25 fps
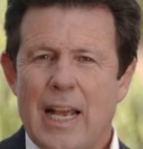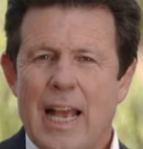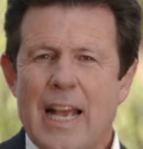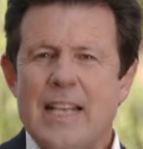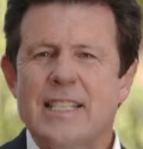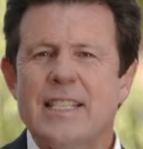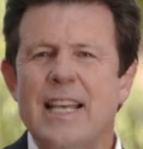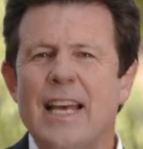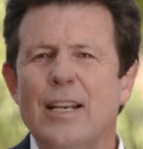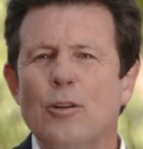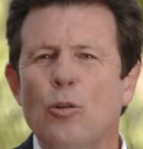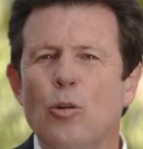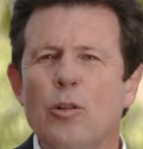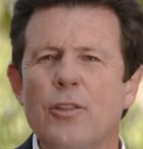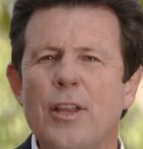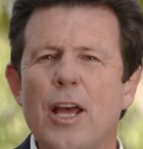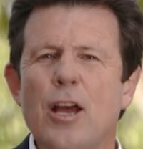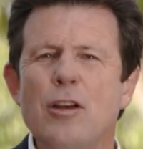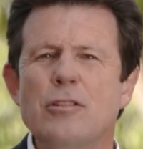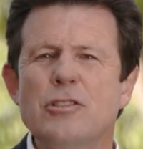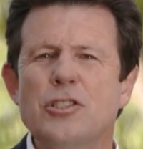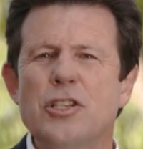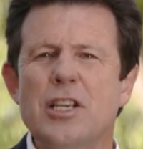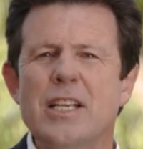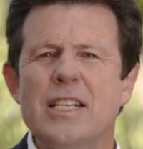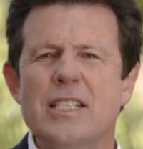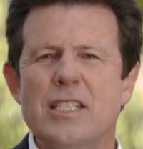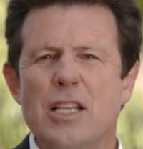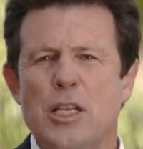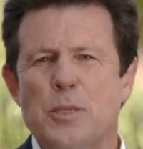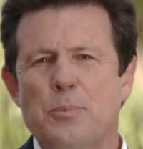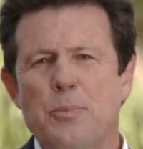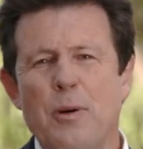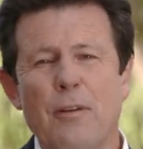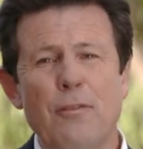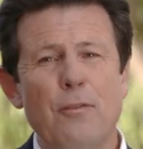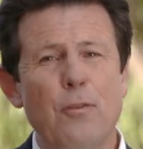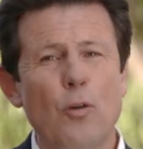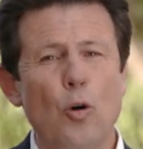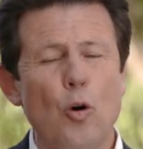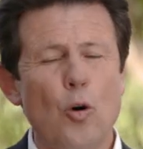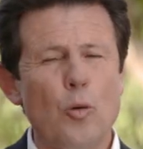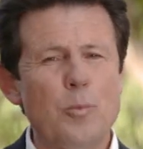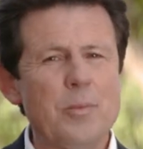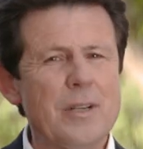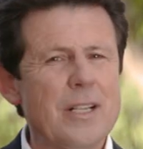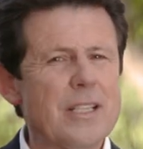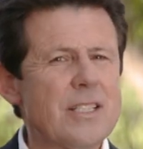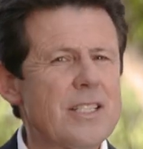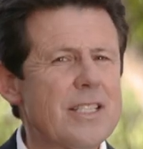is that although Jesus
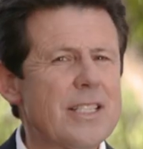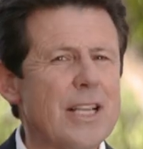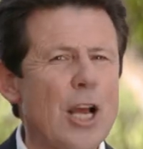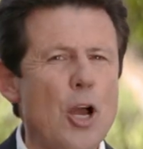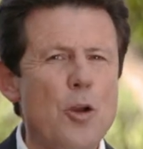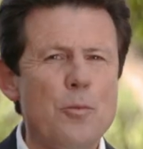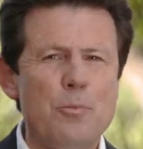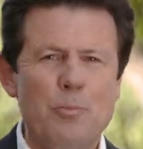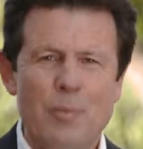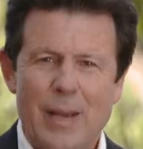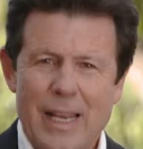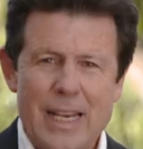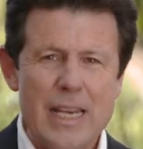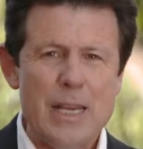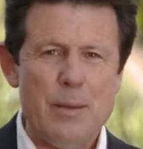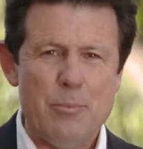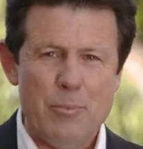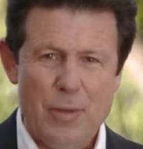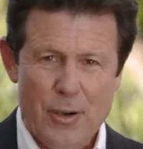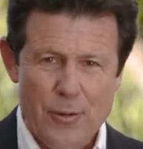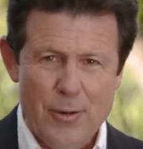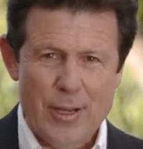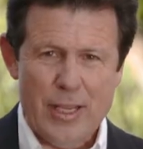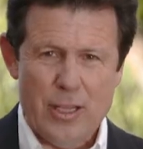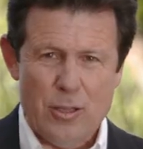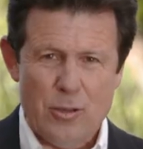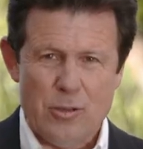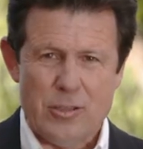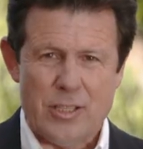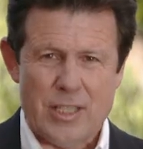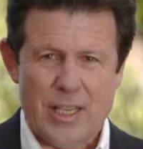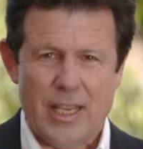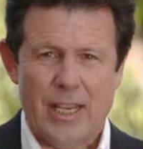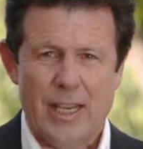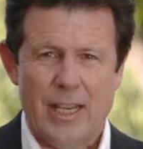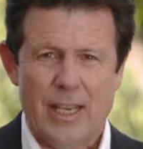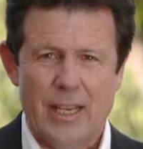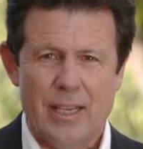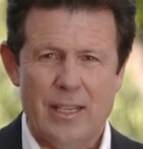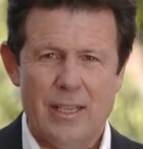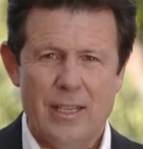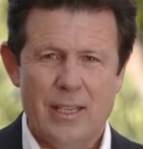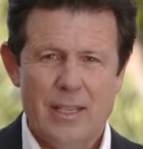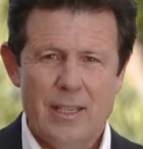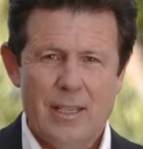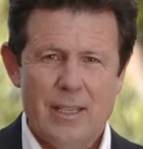performed so many miracles here